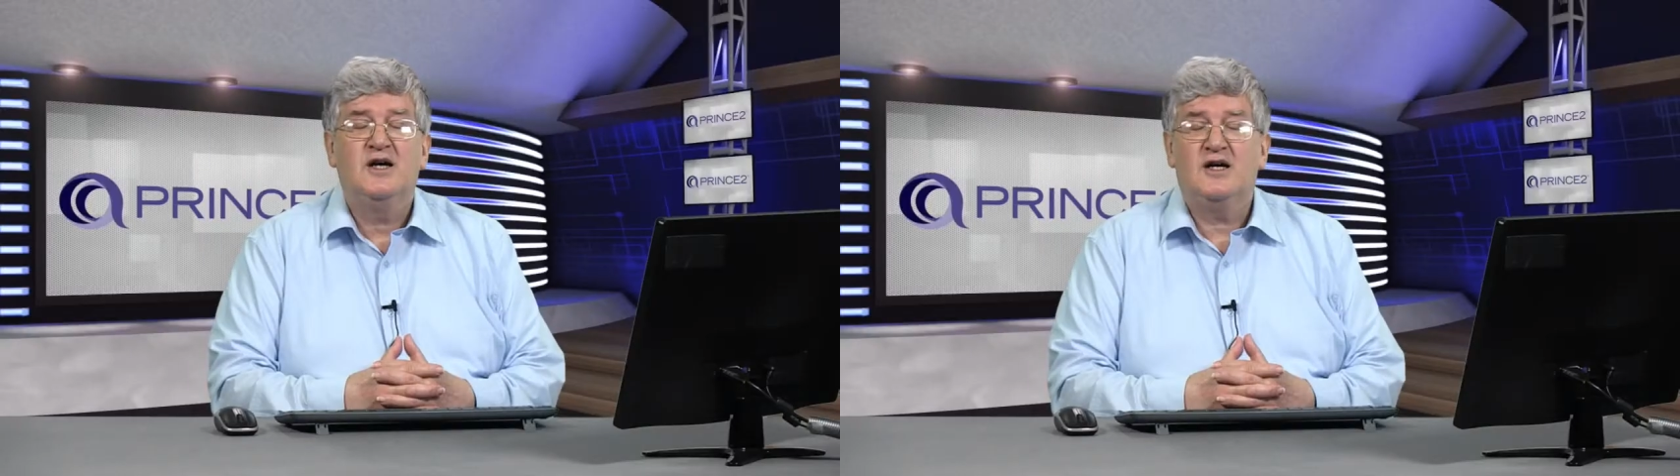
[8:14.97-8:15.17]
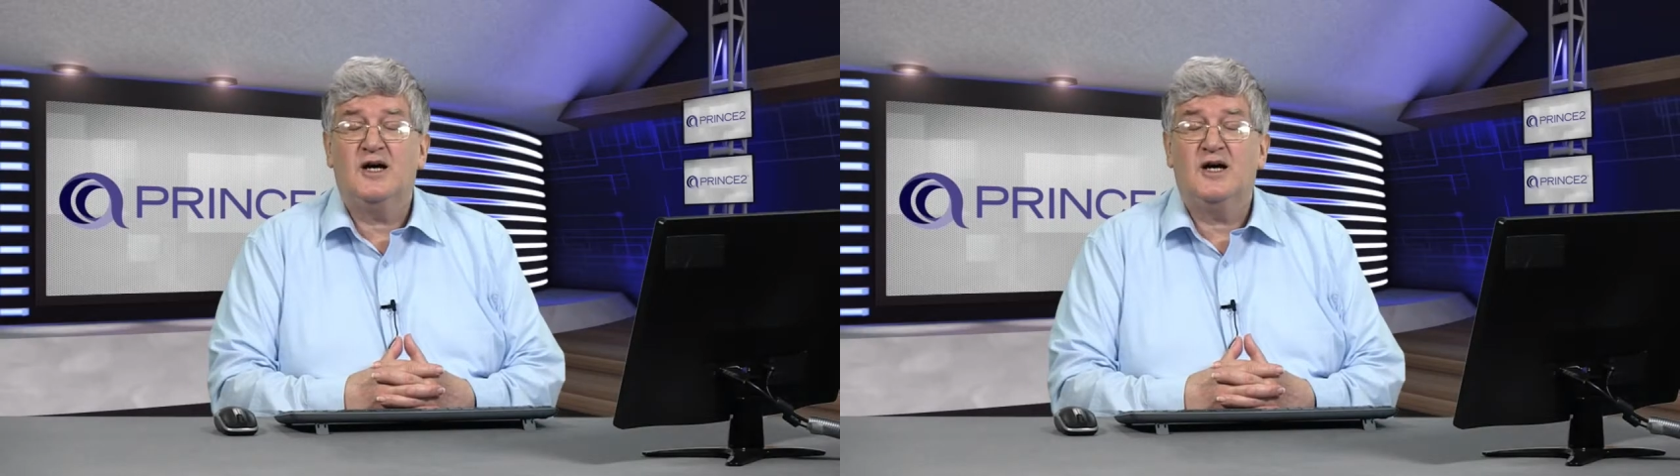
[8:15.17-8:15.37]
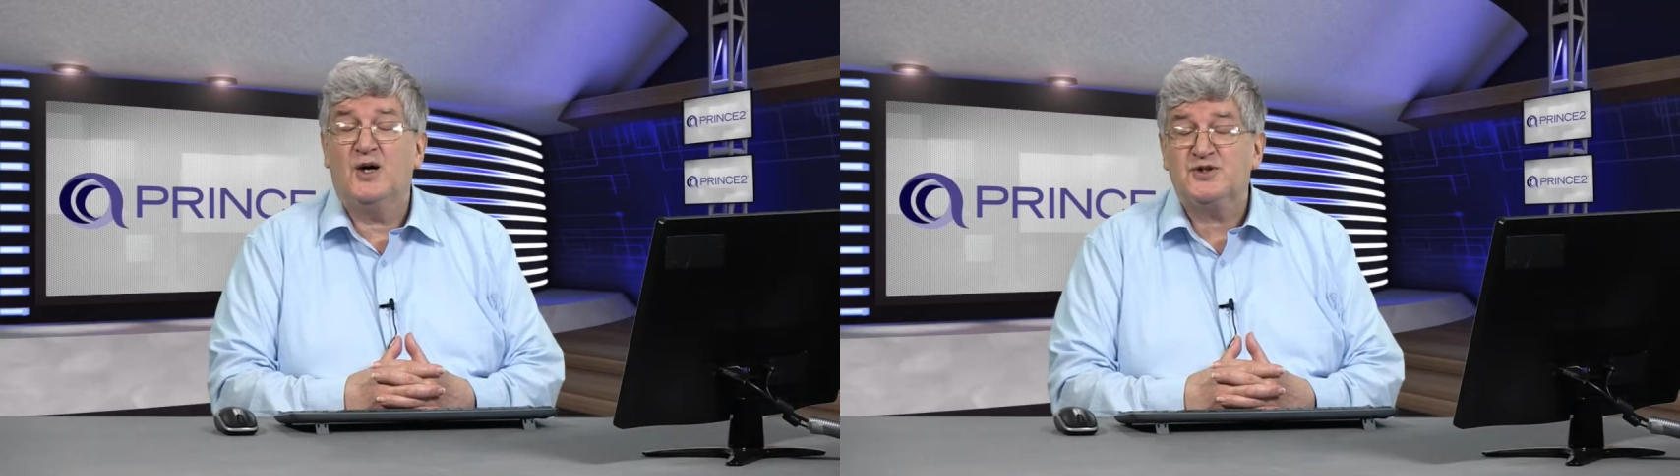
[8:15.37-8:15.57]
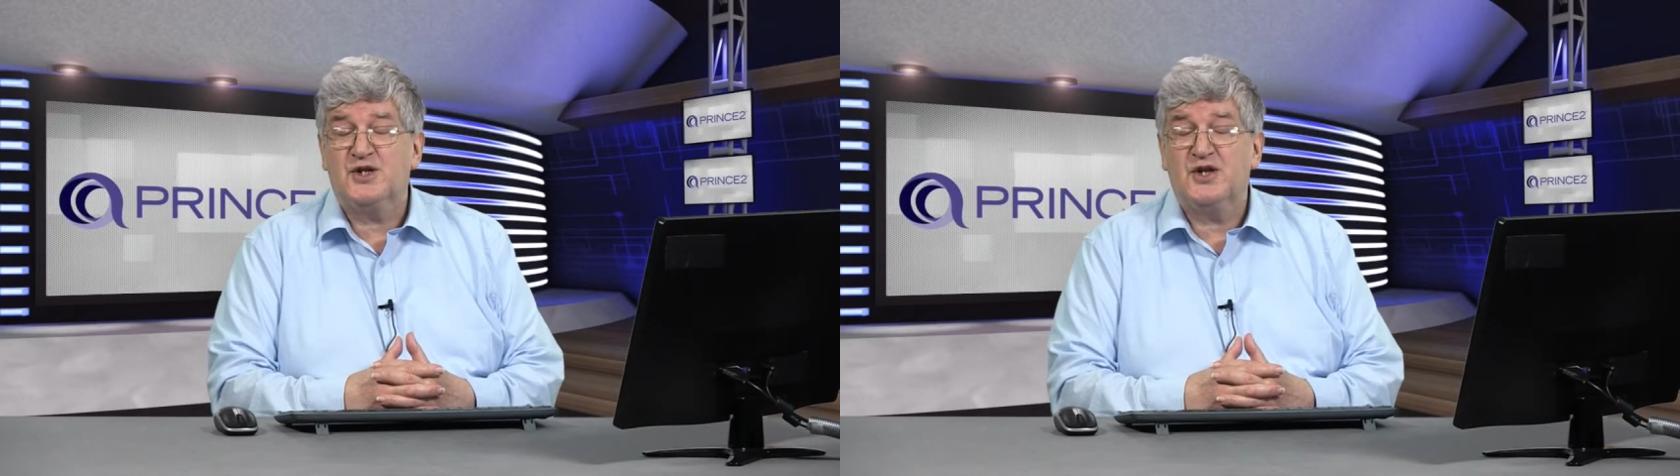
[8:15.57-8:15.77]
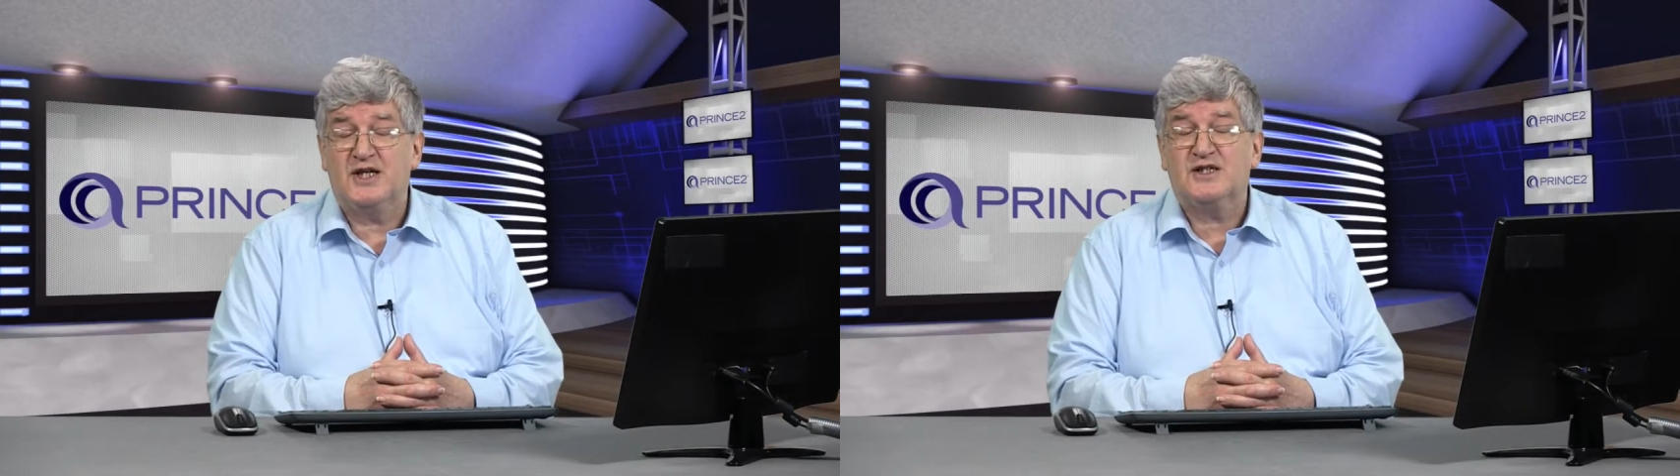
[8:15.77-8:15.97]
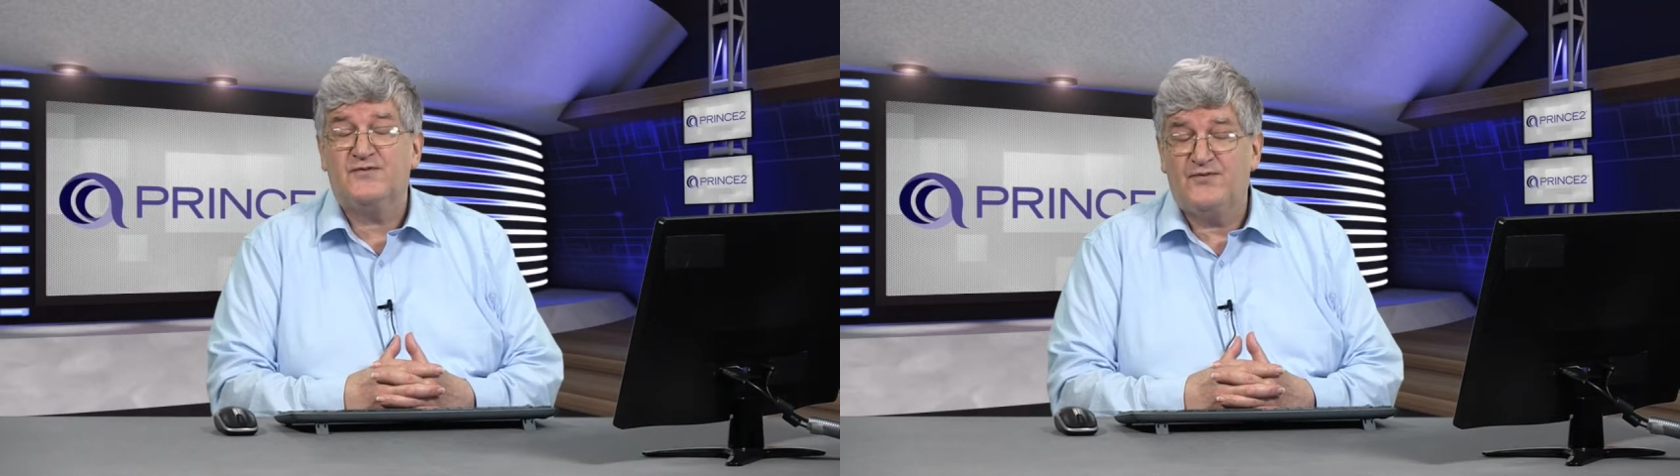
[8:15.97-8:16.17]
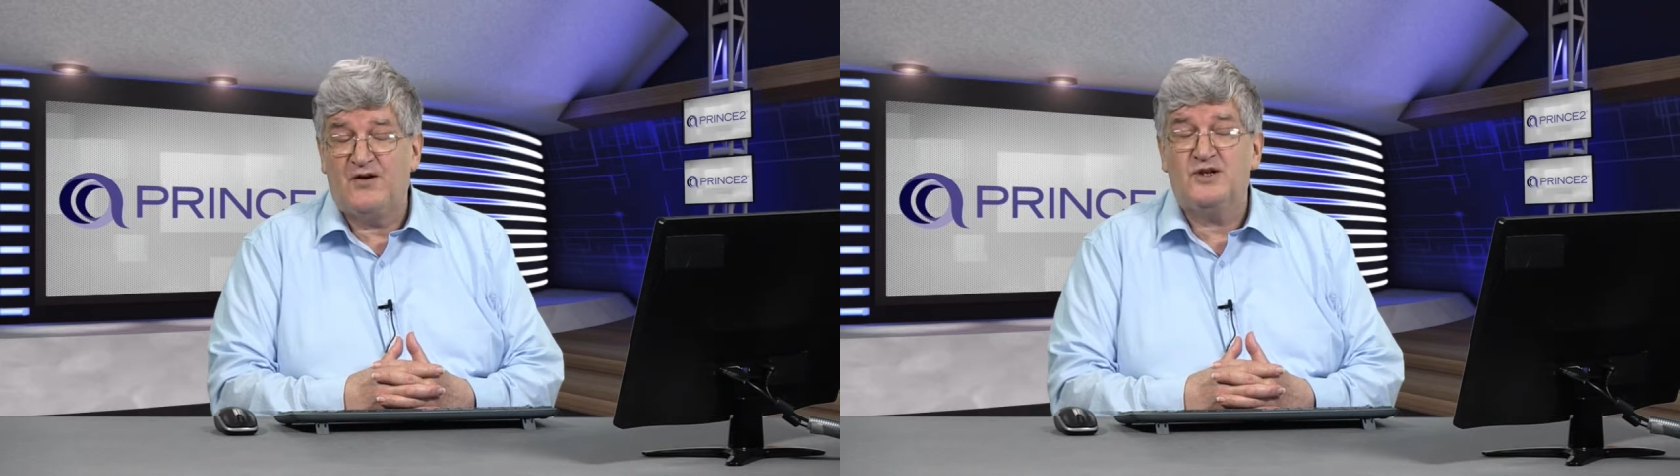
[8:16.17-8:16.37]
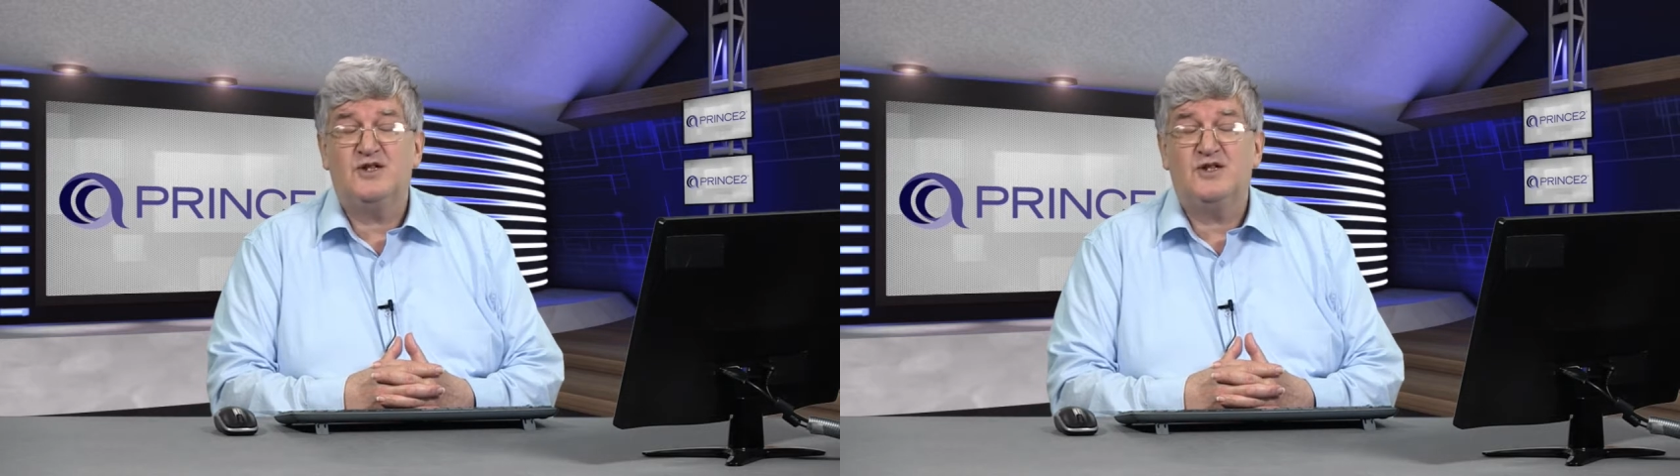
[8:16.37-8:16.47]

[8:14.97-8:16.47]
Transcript: I personally think it's a very